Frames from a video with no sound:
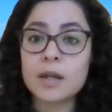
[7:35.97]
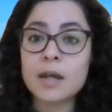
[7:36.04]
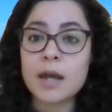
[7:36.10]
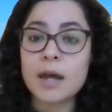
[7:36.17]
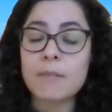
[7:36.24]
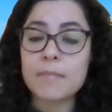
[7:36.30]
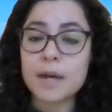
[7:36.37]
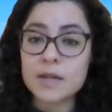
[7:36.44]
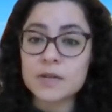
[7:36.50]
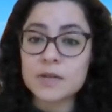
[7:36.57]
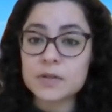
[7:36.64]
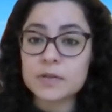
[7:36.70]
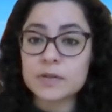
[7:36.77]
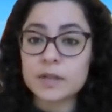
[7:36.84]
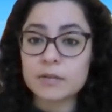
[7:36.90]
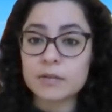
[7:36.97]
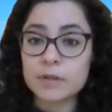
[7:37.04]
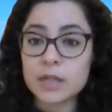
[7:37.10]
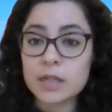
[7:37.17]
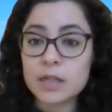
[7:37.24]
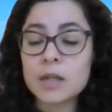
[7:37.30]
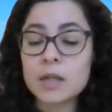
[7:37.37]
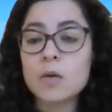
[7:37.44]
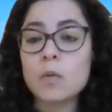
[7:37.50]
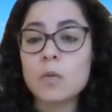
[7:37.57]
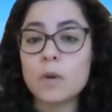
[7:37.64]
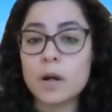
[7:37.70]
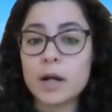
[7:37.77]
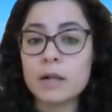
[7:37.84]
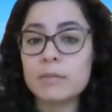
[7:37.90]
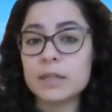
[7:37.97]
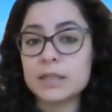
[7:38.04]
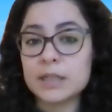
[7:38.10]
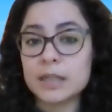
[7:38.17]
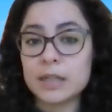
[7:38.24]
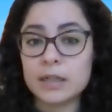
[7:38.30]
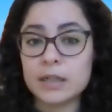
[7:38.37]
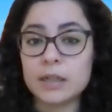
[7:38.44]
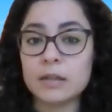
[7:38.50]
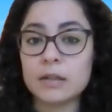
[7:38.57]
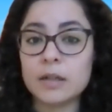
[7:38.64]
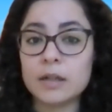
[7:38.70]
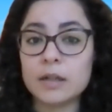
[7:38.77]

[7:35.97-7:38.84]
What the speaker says: a master's degree while maintaining